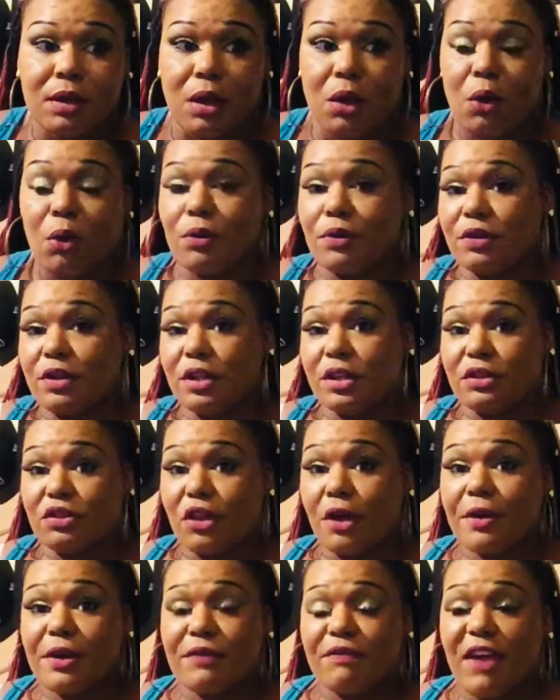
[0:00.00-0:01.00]
older than
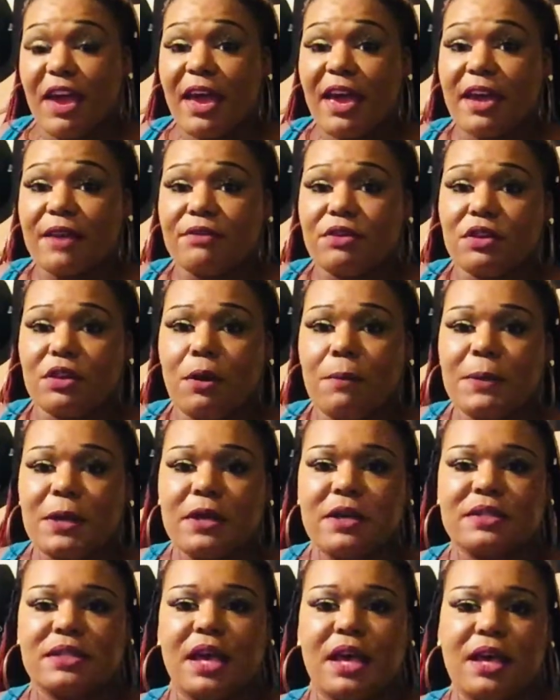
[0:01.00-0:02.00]
35, you know,
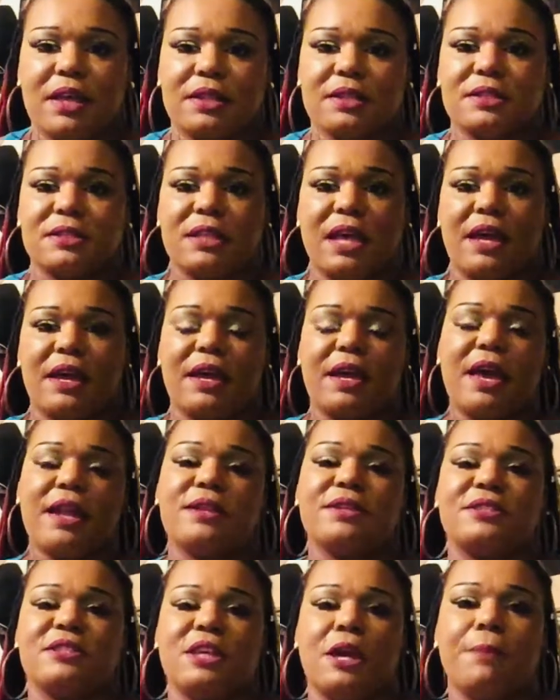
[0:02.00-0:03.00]
because I got
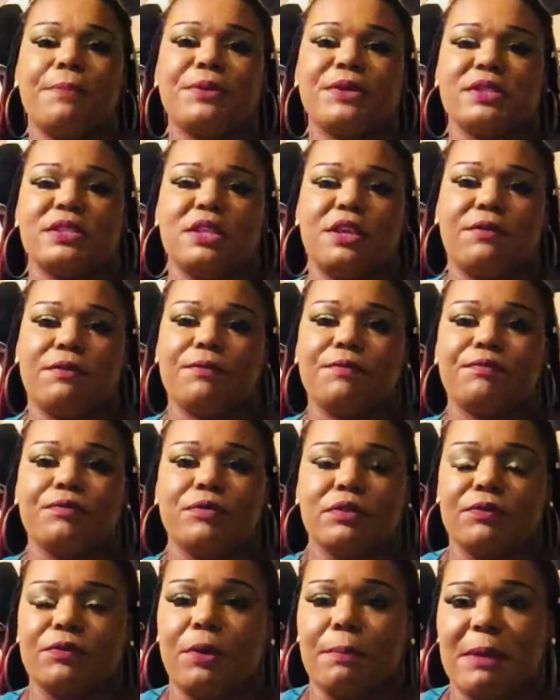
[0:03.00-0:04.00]
an example to set
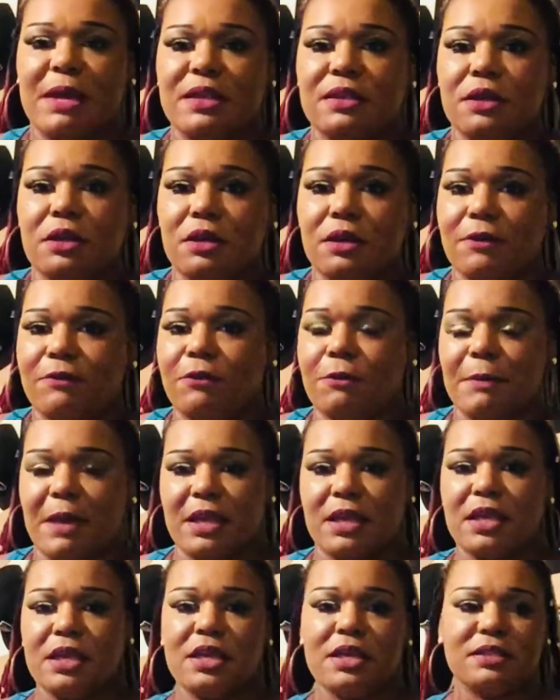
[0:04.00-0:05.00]
for
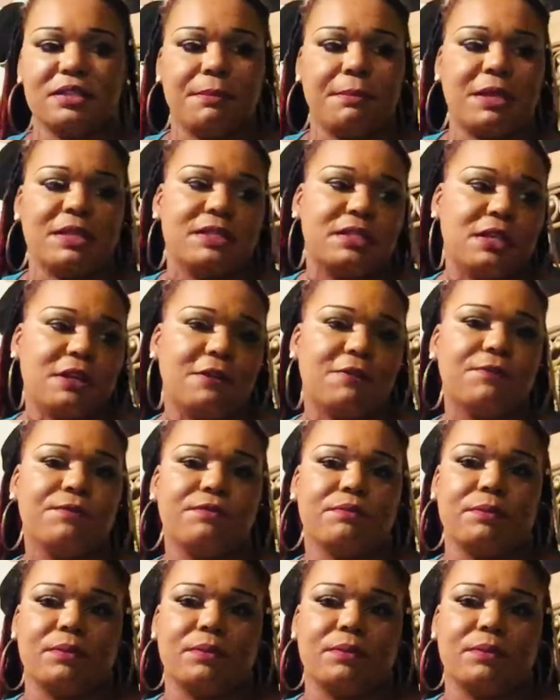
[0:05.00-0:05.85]
my kids and myself.